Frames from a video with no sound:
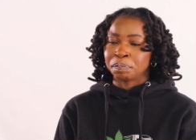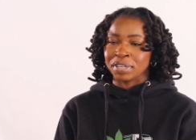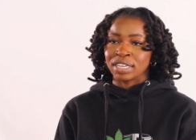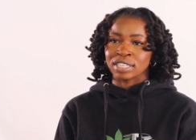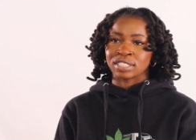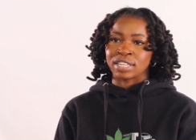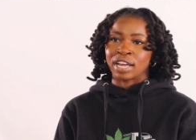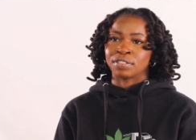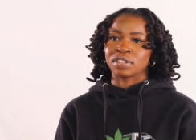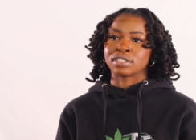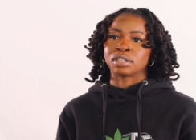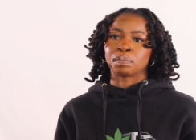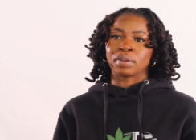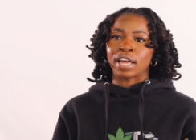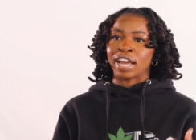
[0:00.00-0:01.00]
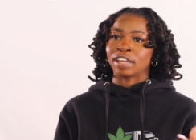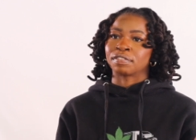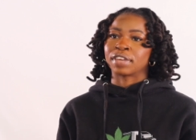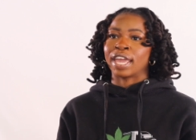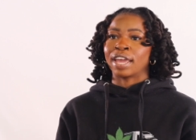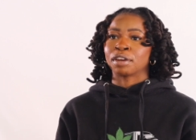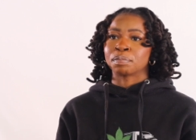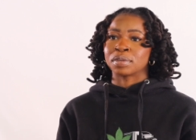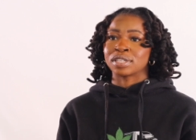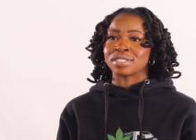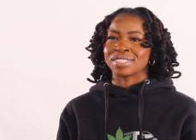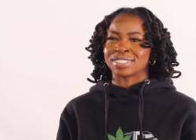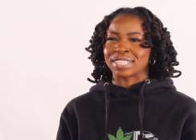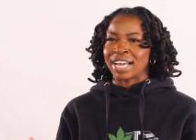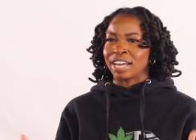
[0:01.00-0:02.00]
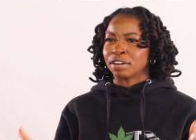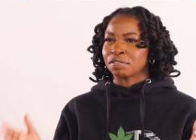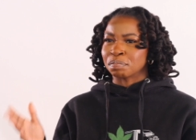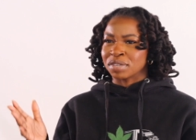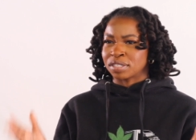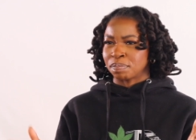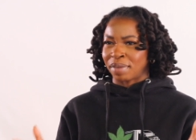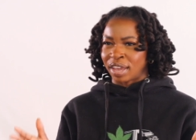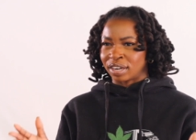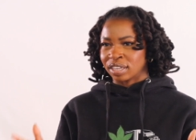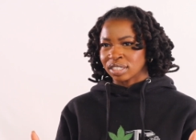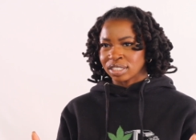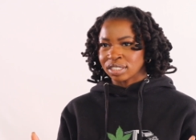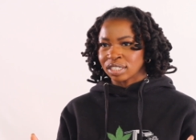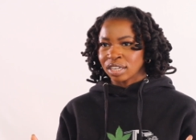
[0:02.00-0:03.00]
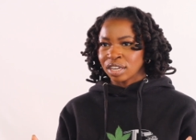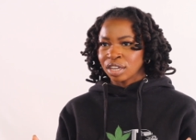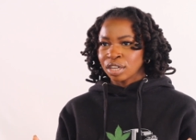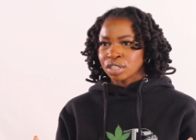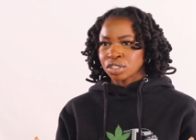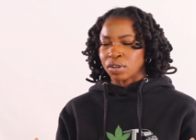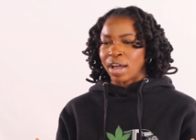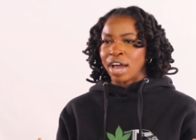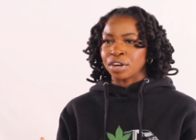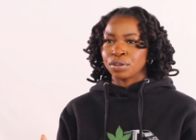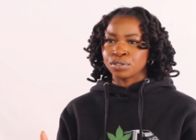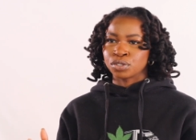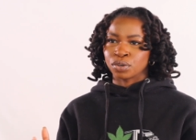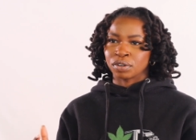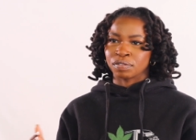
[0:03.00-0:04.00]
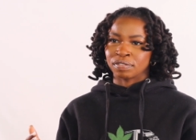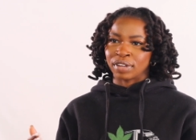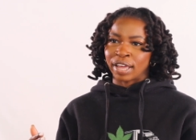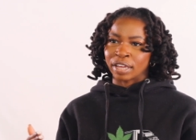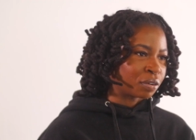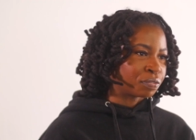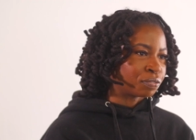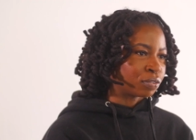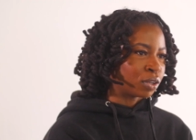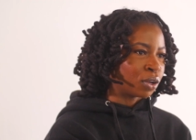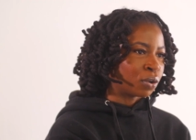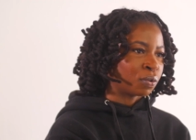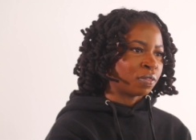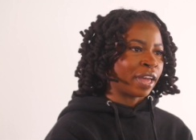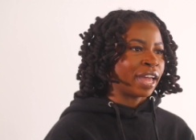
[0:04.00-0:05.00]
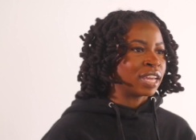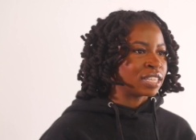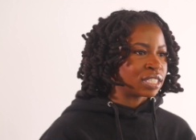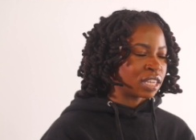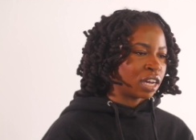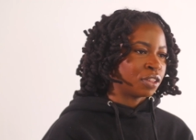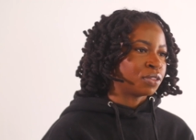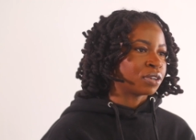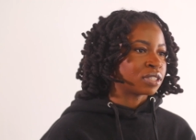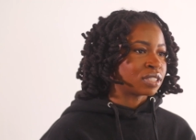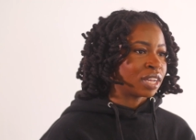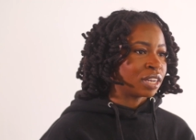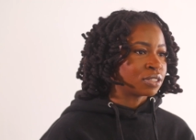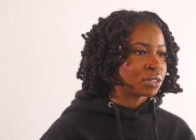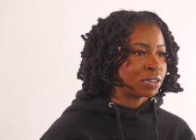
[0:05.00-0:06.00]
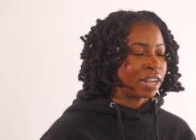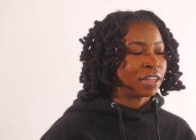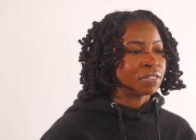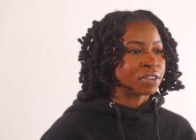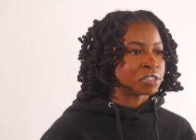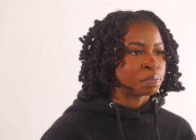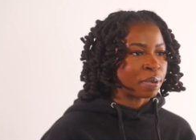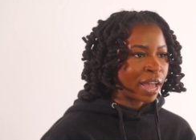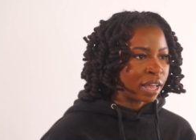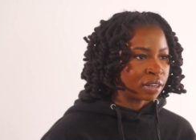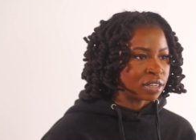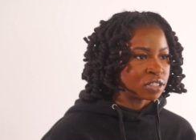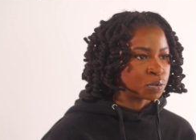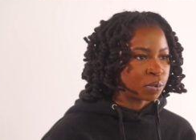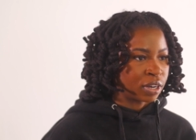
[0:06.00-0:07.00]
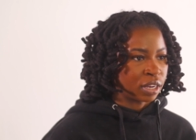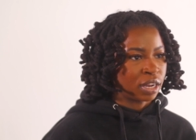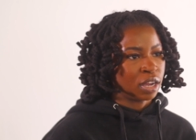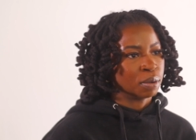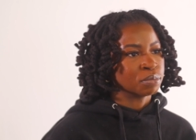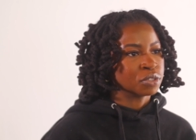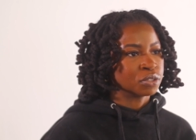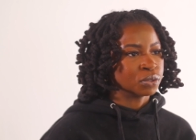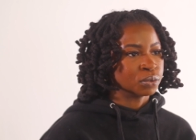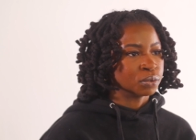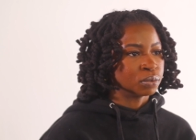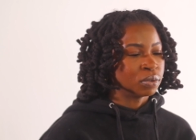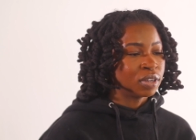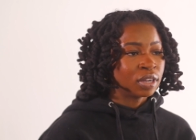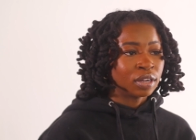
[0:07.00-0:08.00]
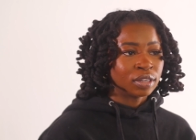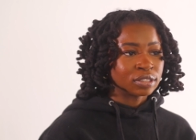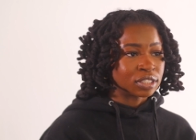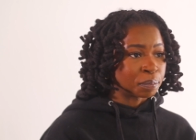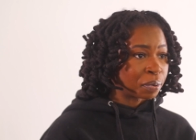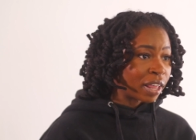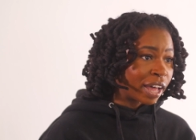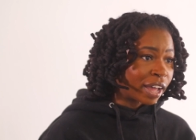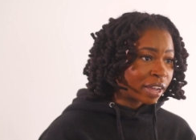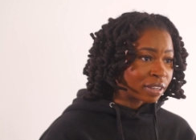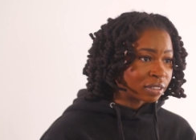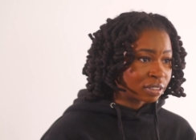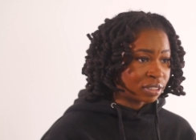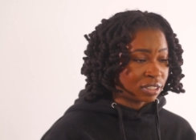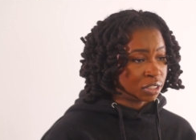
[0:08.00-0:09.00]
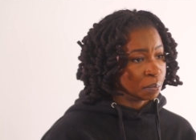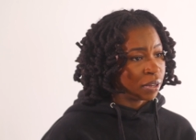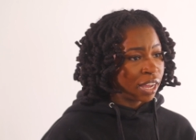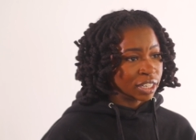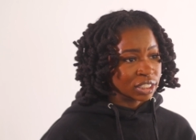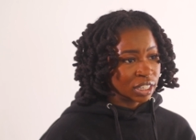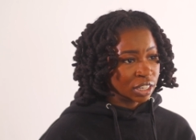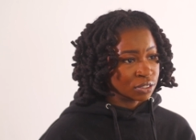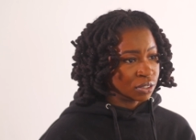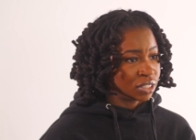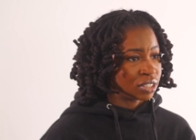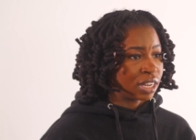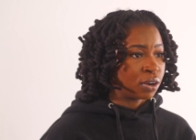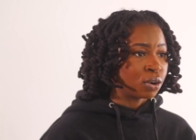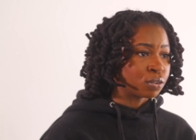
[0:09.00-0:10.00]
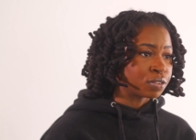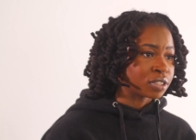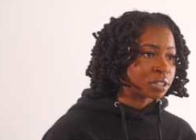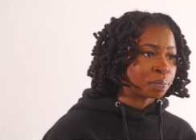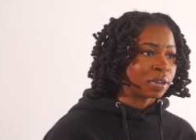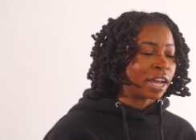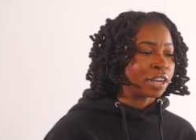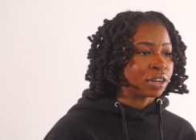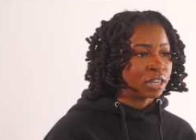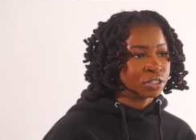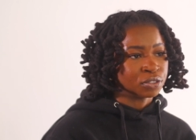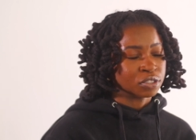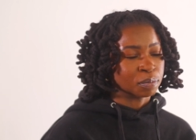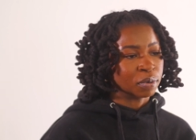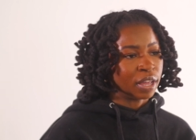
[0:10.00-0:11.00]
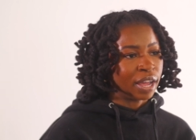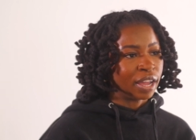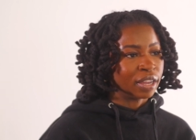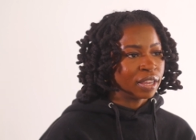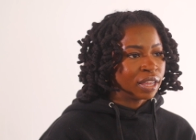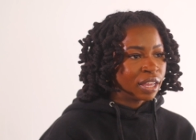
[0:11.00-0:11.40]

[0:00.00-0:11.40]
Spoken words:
Because now the supply of cannabis is kind of mismanaged. So how do you sort of flow that into other states? So now there's balance when it comes to supply, the supply chain. So there's now oversupply and undersupply.